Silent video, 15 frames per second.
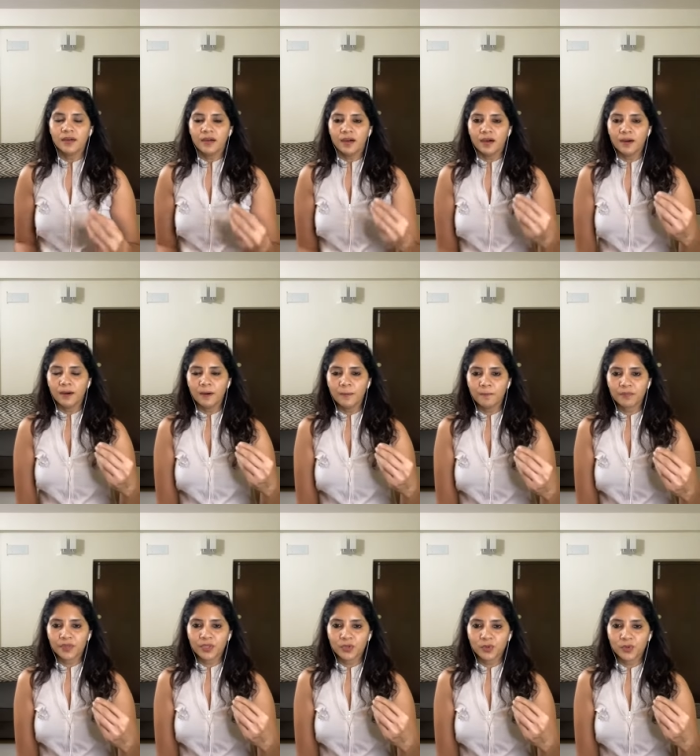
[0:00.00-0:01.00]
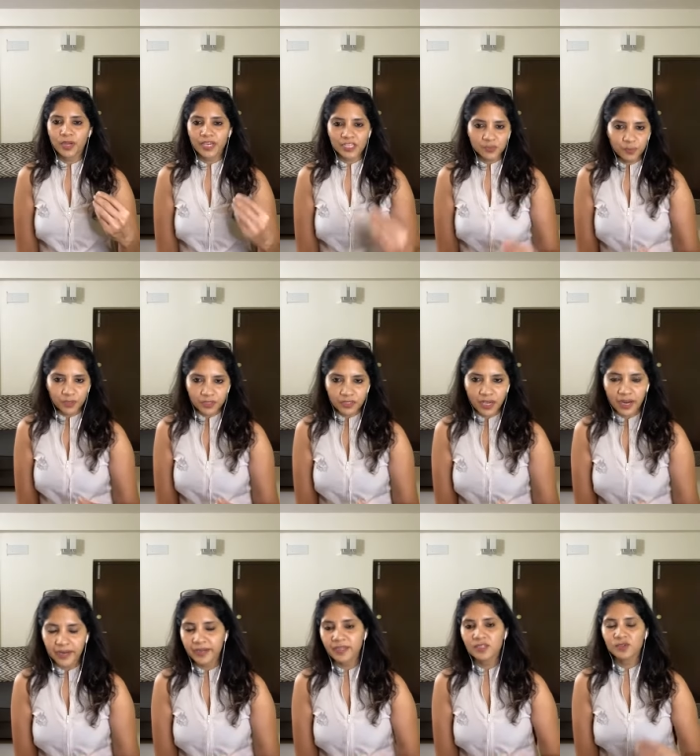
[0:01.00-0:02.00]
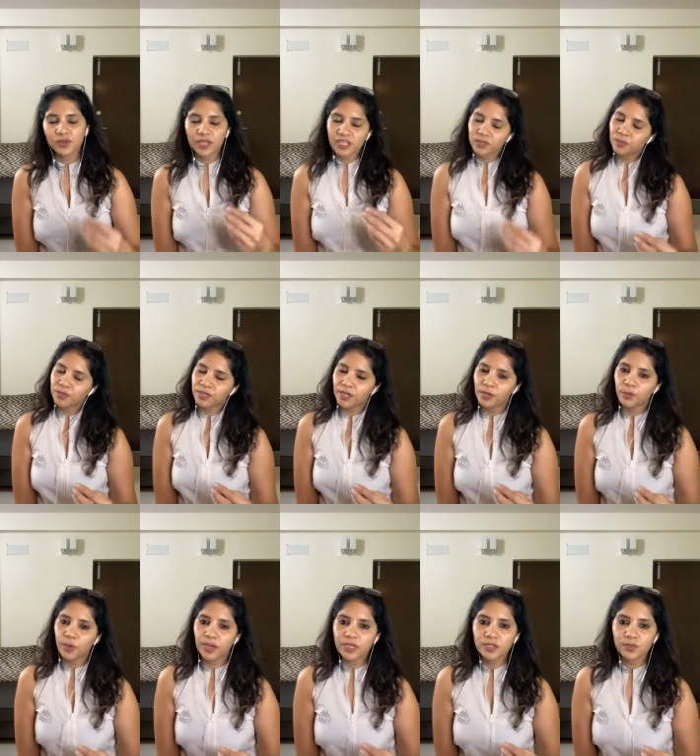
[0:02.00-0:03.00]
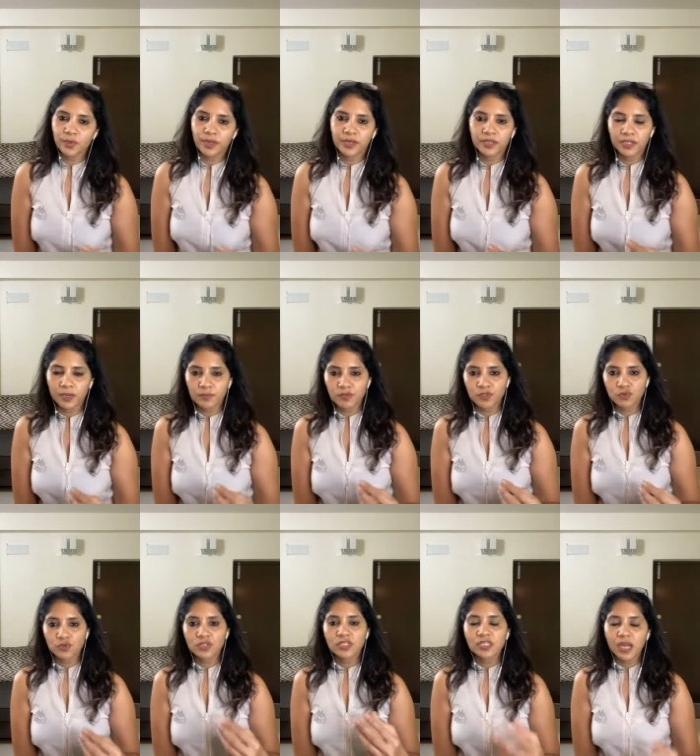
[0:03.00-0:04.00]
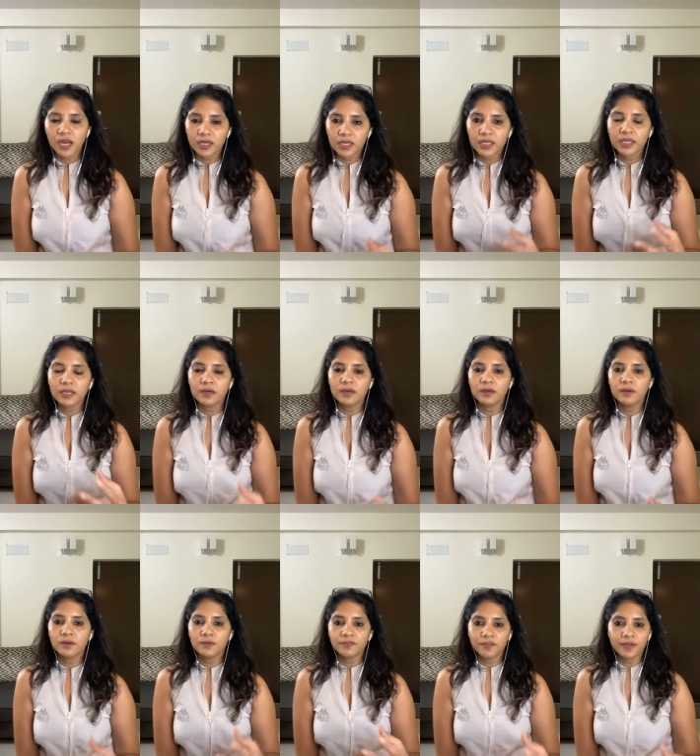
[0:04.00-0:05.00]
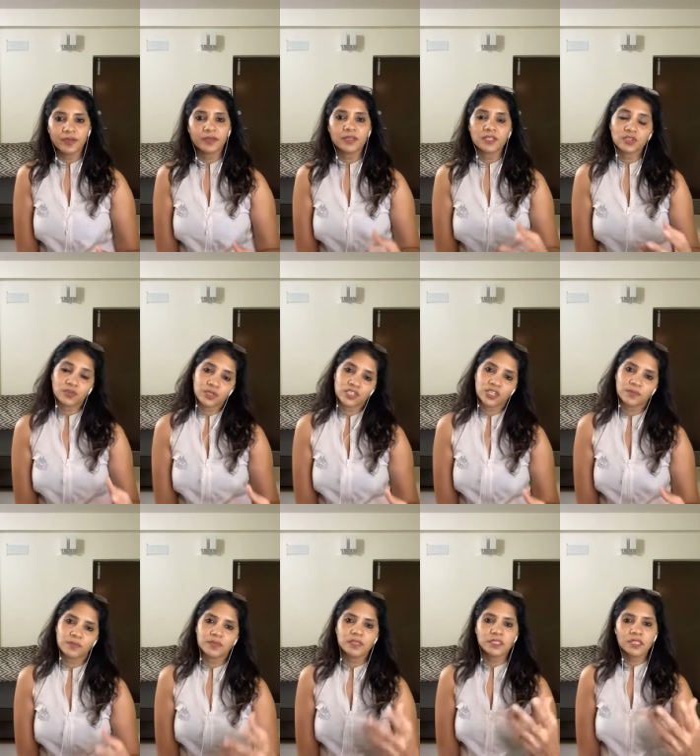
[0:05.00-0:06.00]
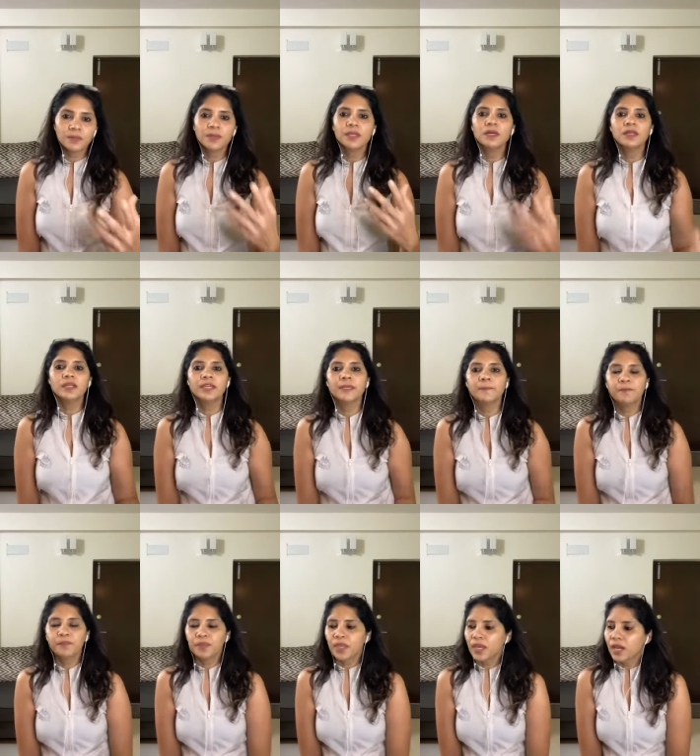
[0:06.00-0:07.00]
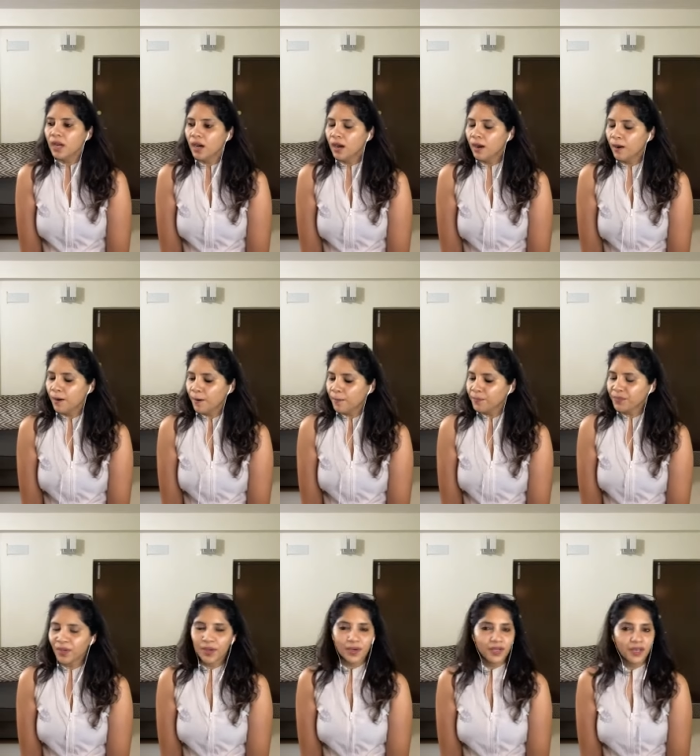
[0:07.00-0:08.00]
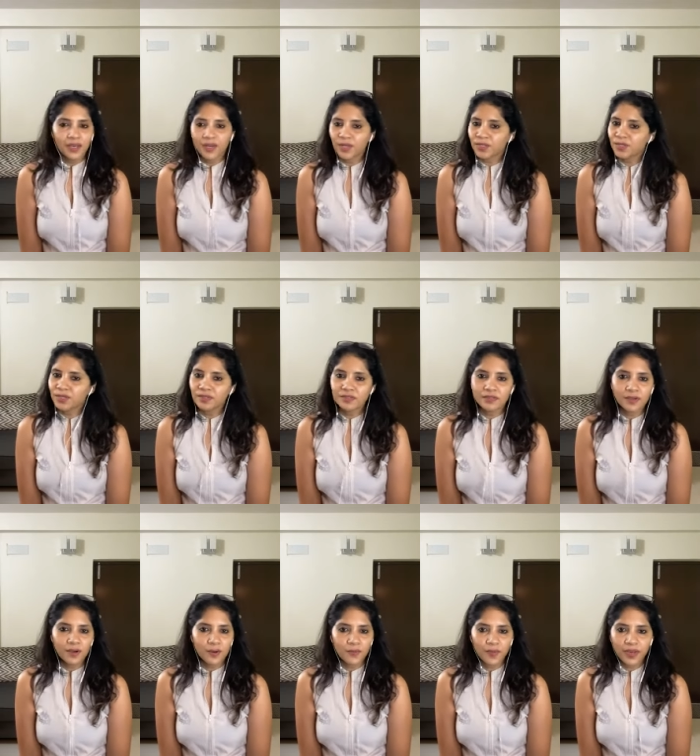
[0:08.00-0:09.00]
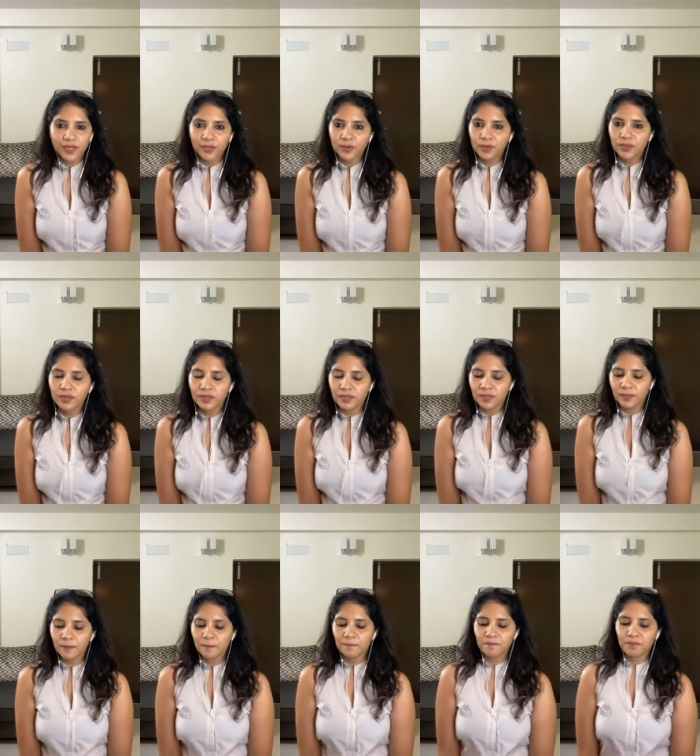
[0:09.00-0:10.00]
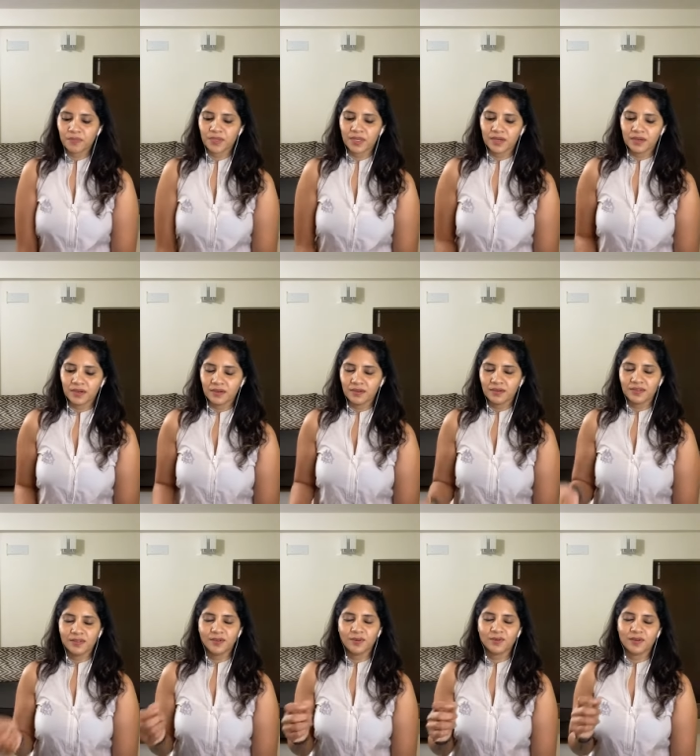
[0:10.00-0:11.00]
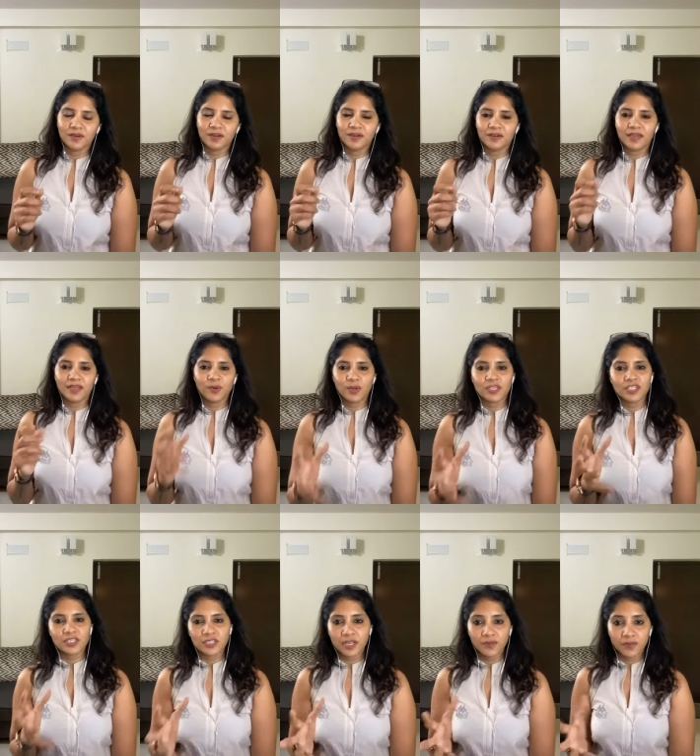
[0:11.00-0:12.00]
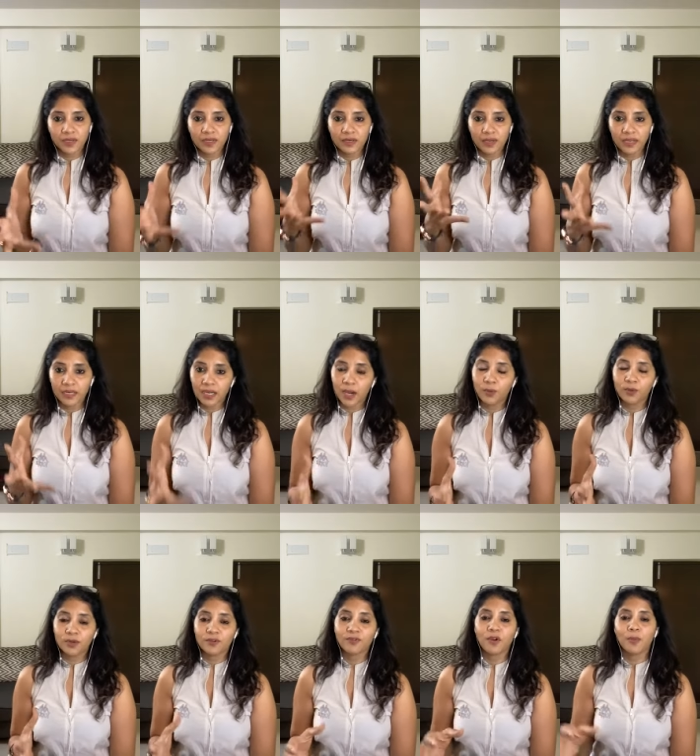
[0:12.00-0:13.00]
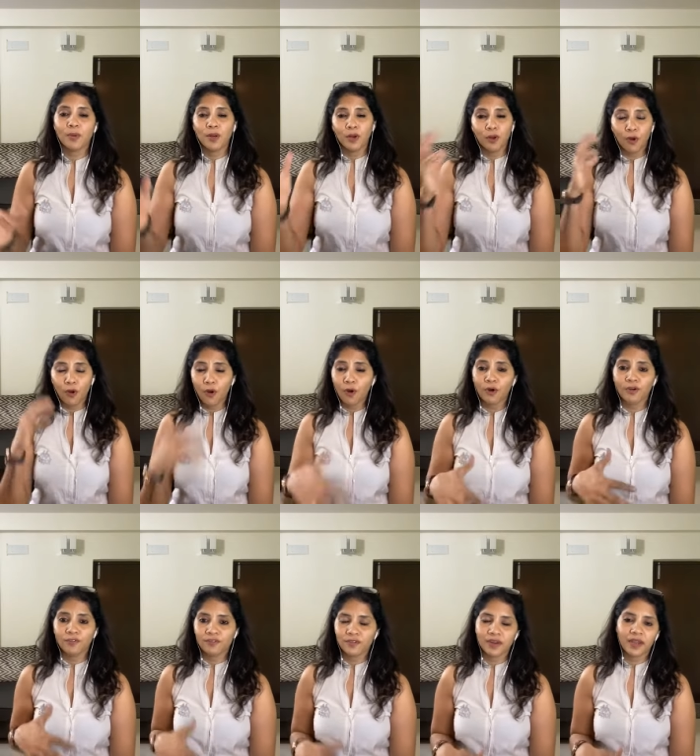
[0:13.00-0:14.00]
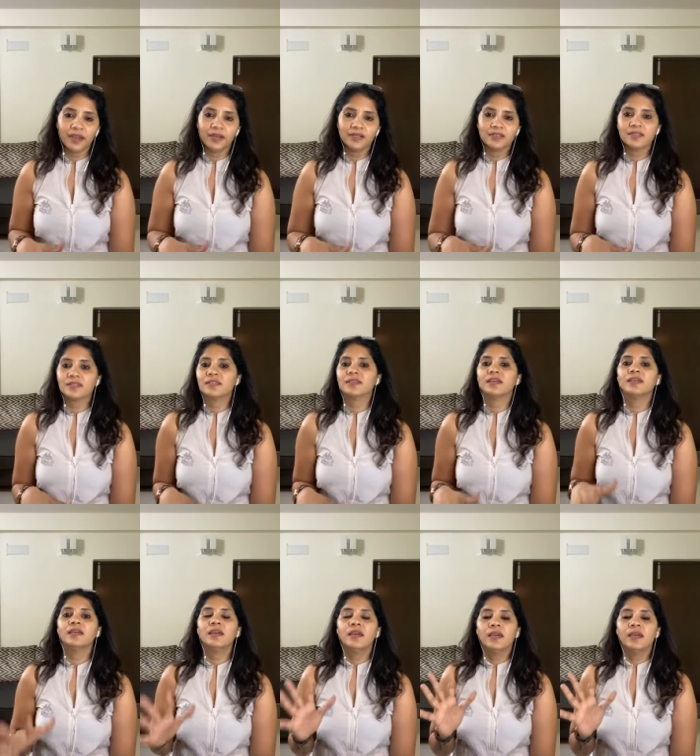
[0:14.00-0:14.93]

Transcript: um, you know expert guidance or expert advice when it comes to starting a fitness regime similarly um, another uh, very good uh, uh, you know uh, question that we encounter from a lot of clients they say